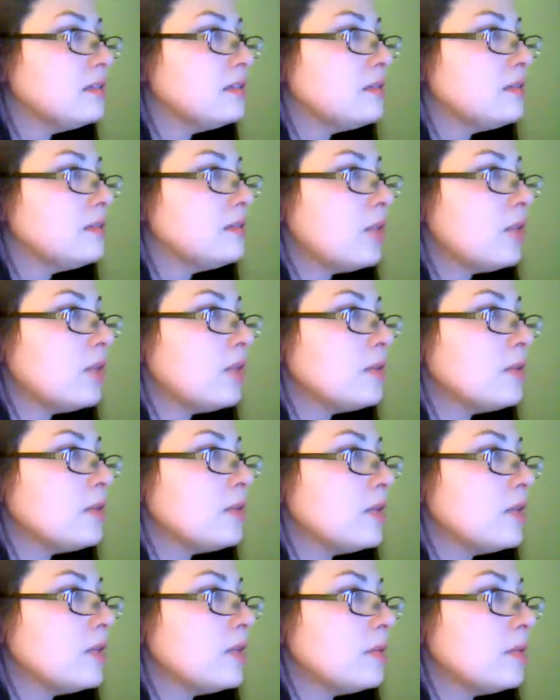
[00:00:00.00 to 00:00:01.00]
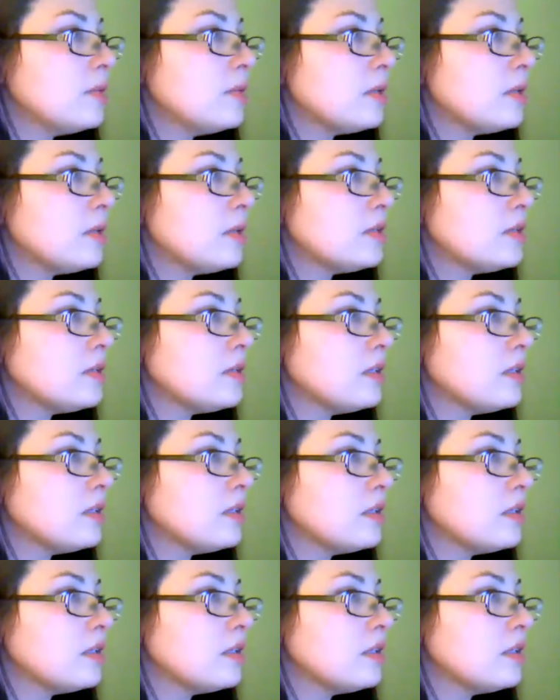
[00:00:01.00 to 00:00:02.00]
Blows with image.
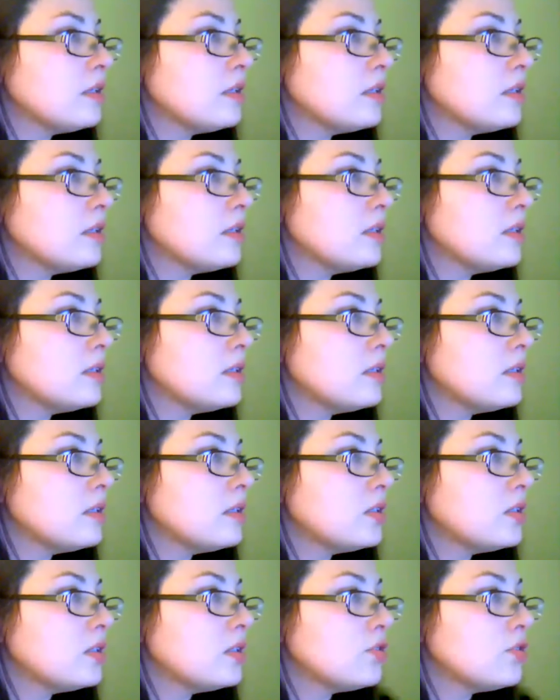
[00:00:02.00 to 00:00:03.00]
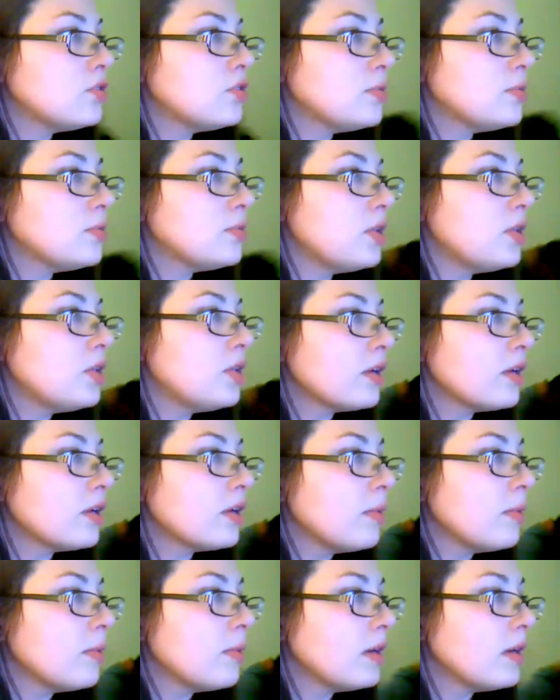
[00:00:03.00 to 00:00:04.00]
What are you talking
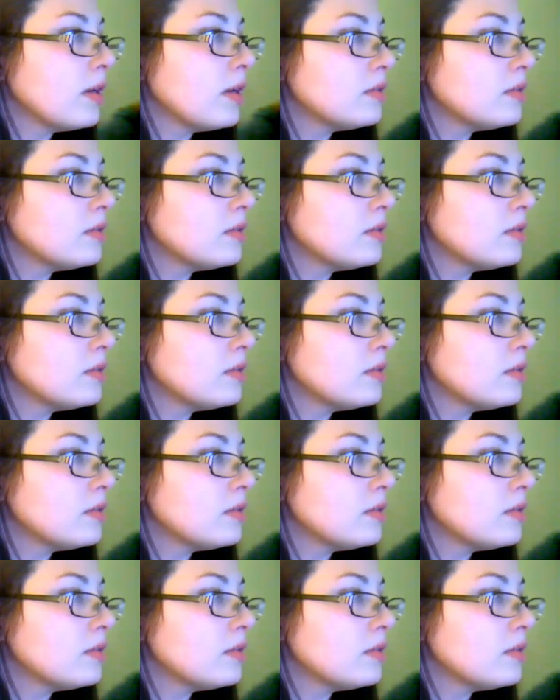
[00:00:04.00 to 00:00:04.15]
about?